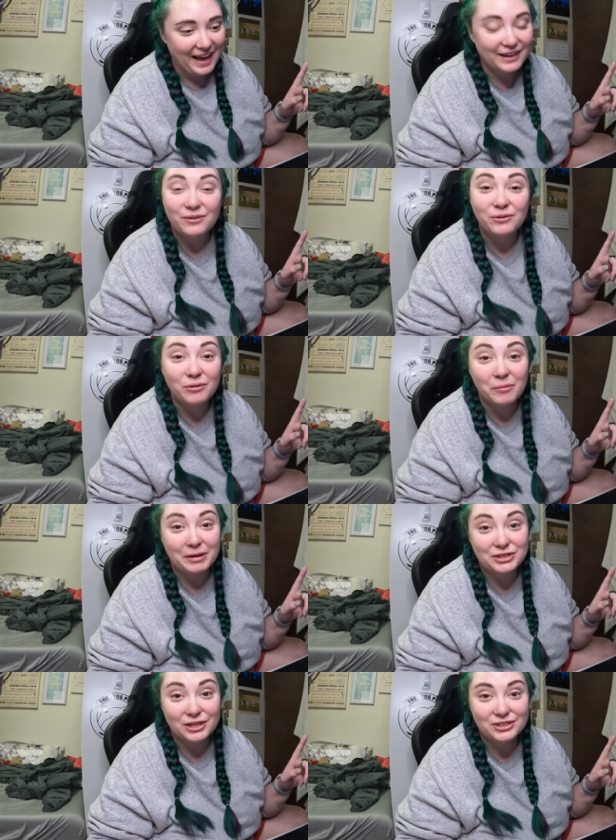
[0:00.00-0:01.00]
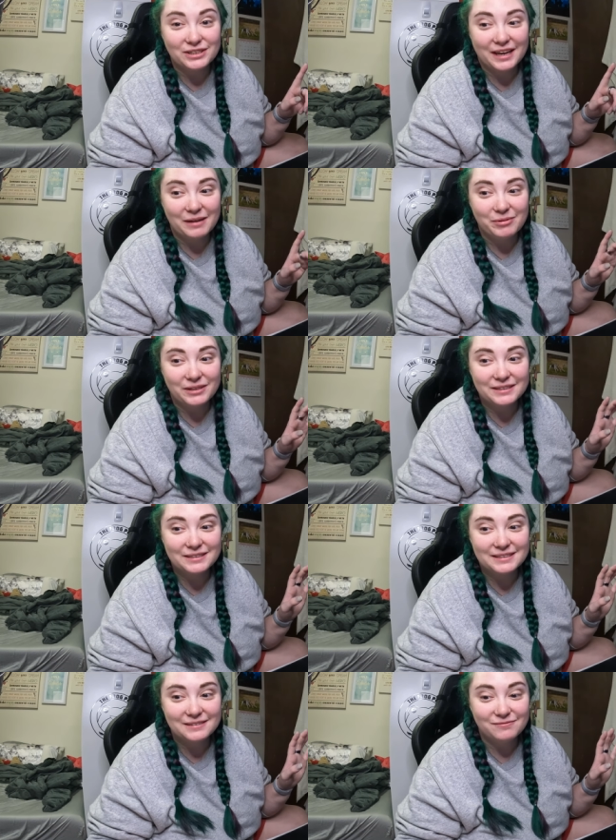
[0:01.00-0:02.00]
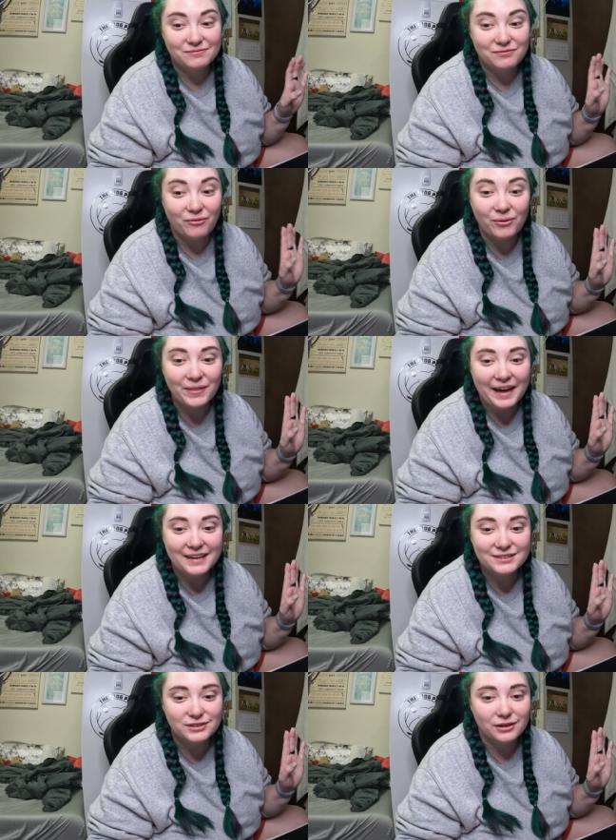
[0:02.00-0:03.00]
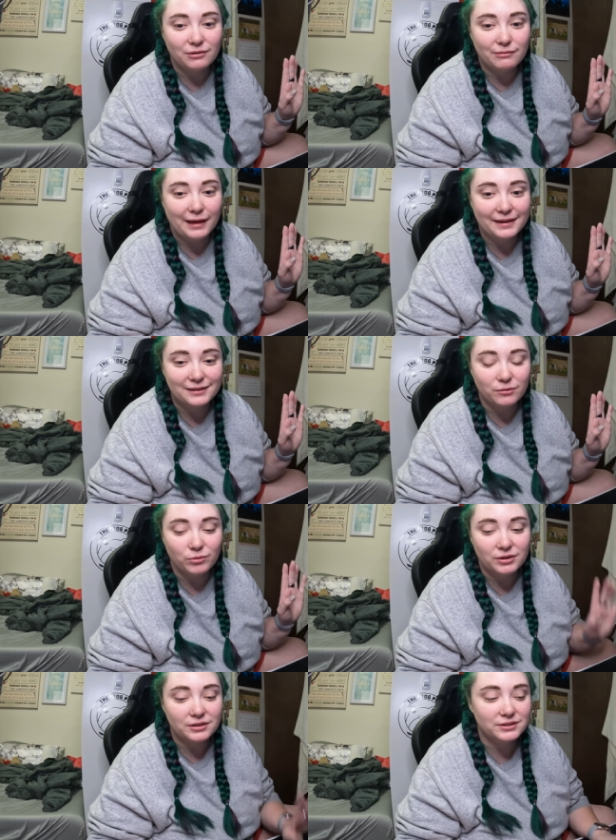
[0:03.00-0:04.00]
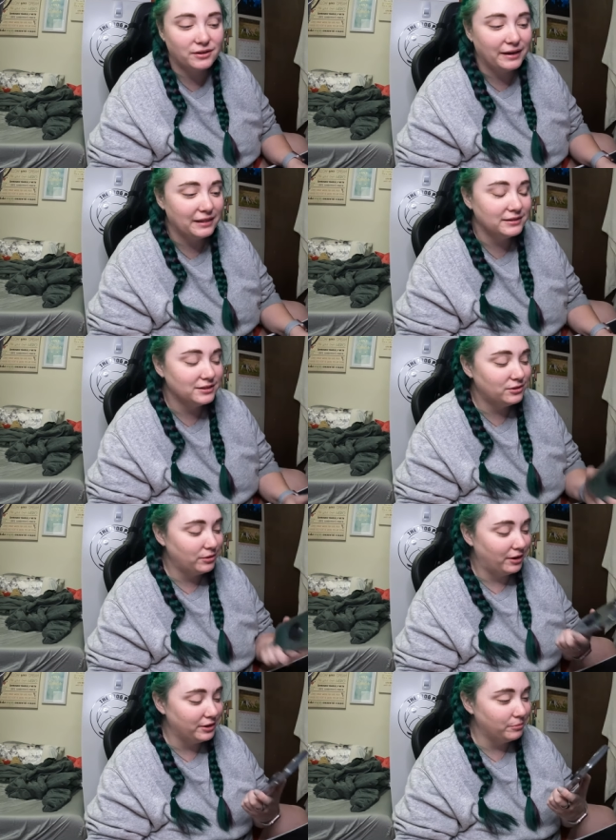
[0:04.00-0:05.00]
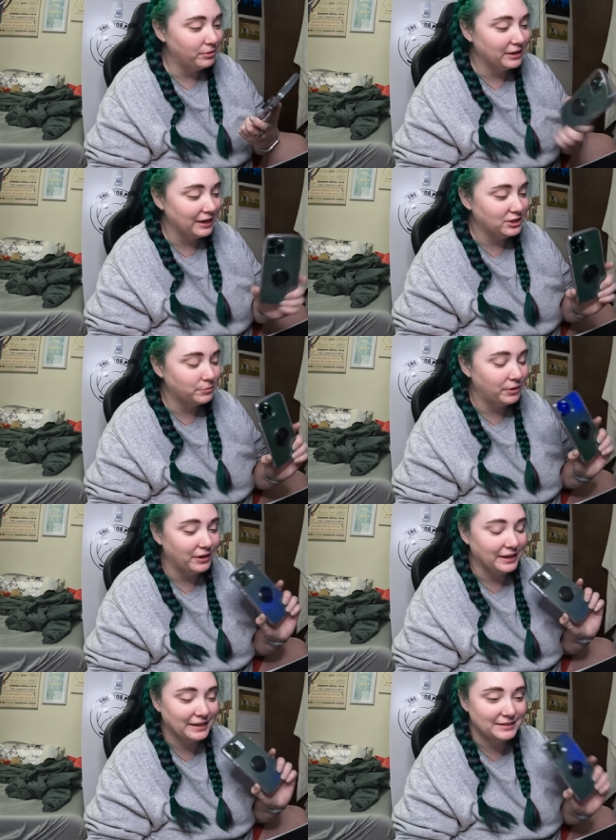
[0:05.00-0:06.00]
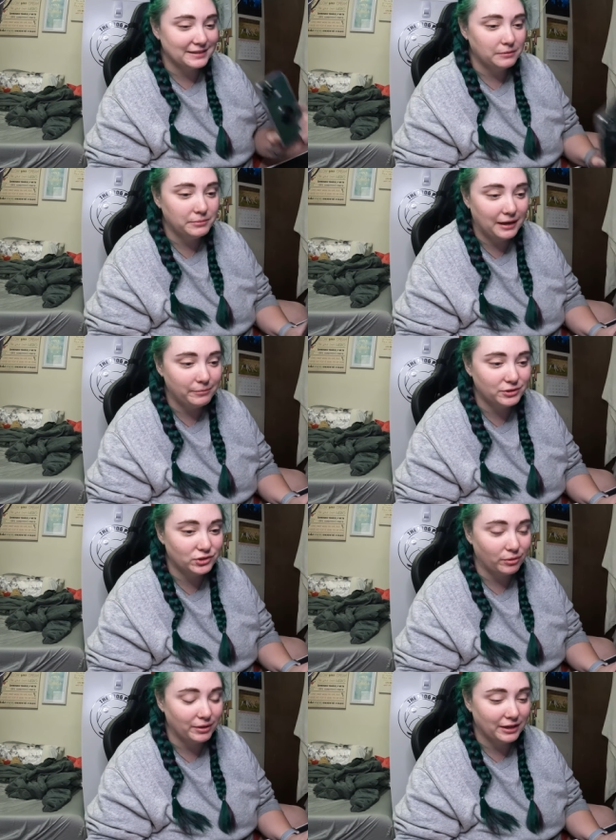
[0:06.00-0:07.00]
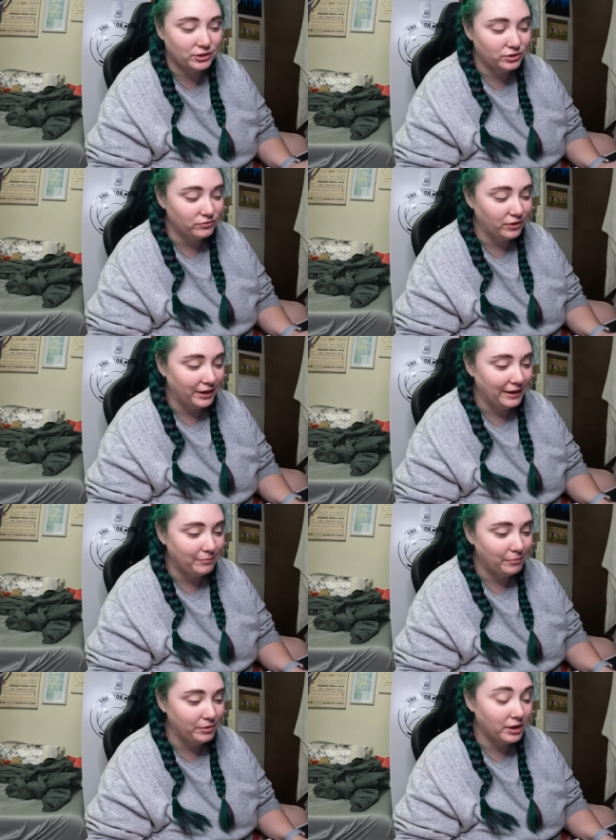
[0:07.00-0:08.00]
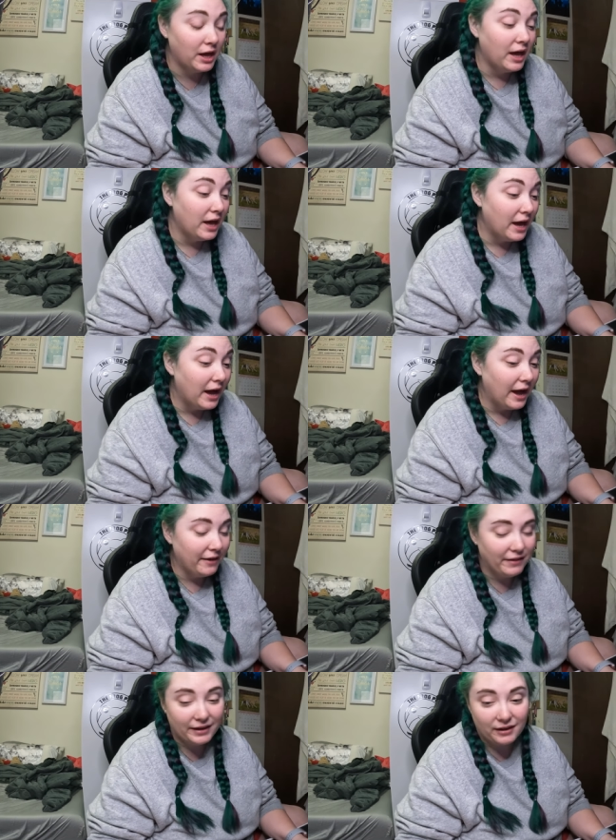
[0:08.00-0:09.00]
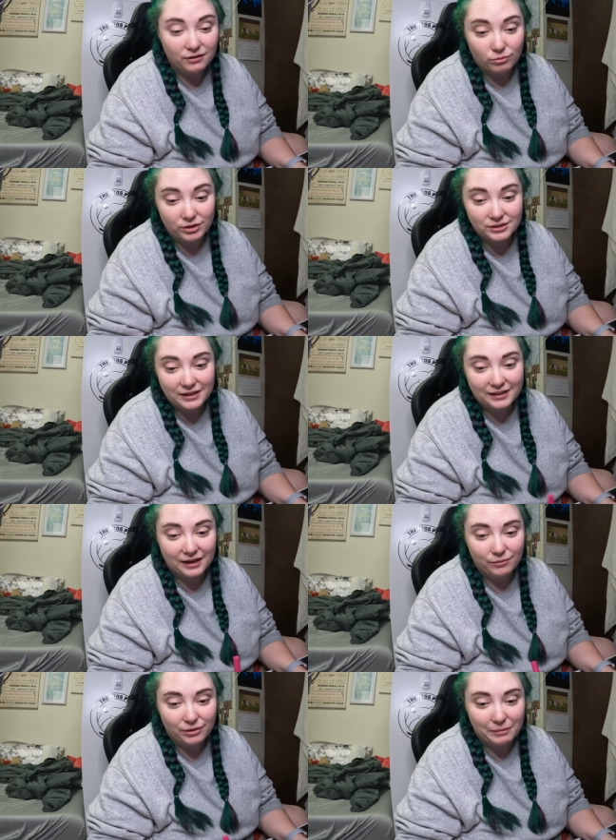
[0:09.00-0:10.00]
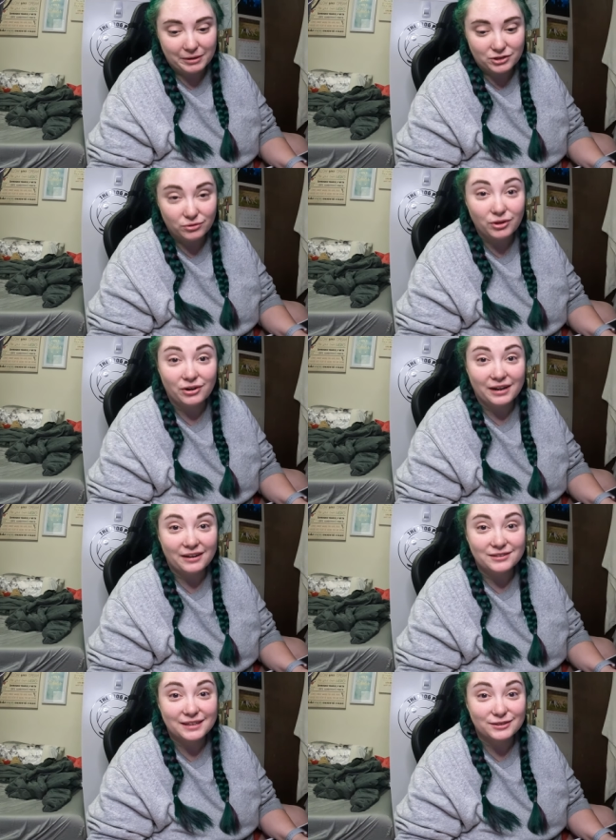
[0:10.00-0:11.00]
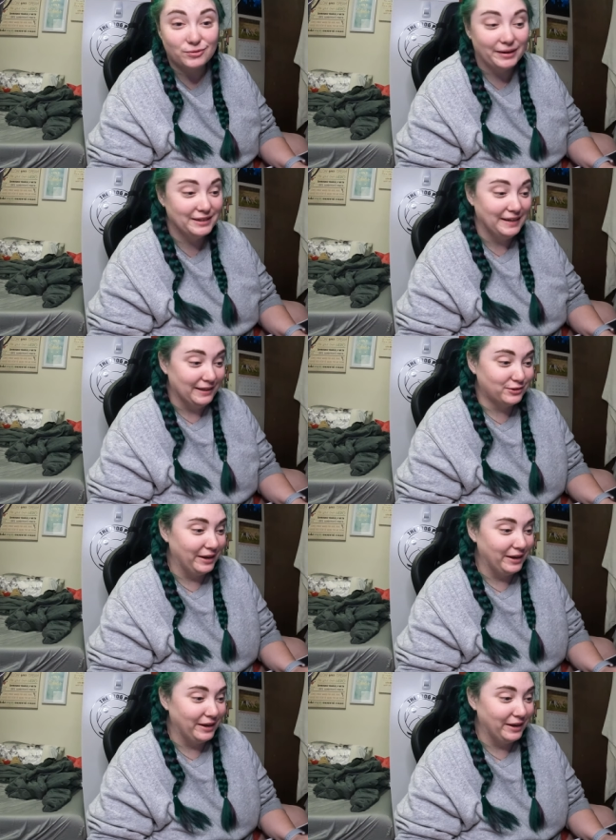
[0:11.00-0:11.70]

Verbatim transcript: I don't know where my charging cable is for that, so that didn't work. So I listened to an audiobook and I just put on like a sleep timer so I wouldn't get too far ahead of my book. And that kind of worked. And then I woke up at 2.30 and I was like sweaty to death,